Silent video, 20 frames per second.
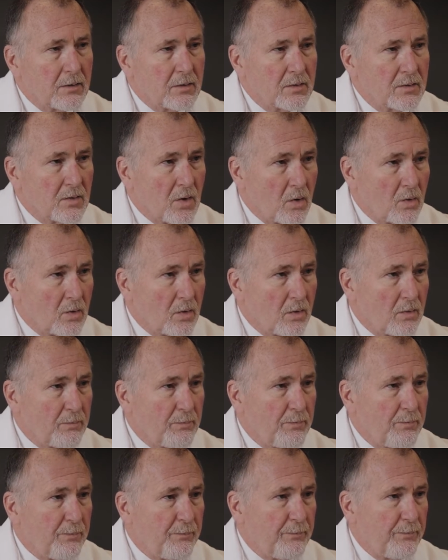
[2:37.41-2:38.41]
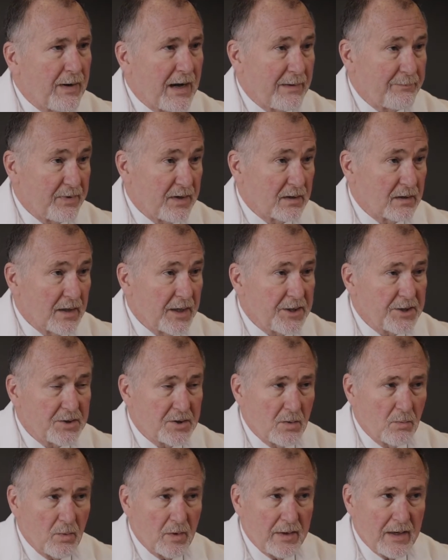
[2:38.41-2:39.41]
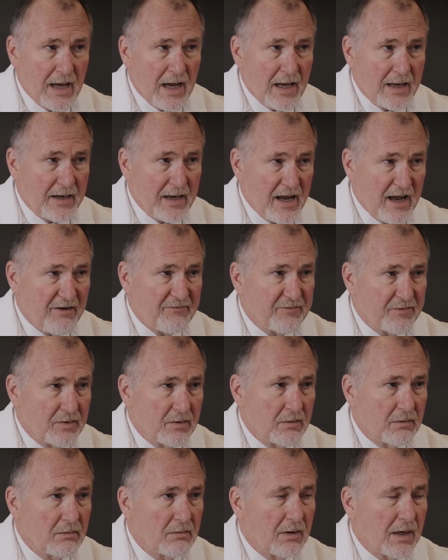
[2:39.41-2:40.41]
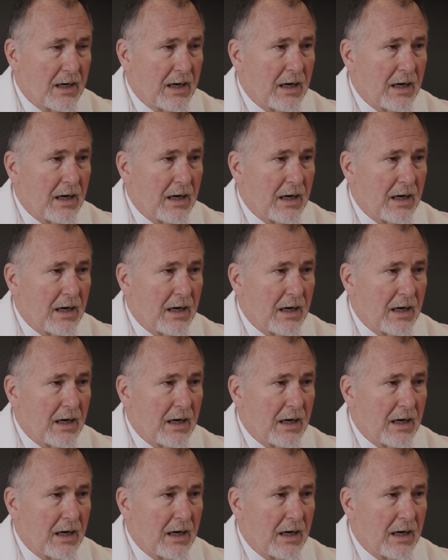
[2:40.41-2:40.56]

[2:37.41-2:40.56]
local population would not have to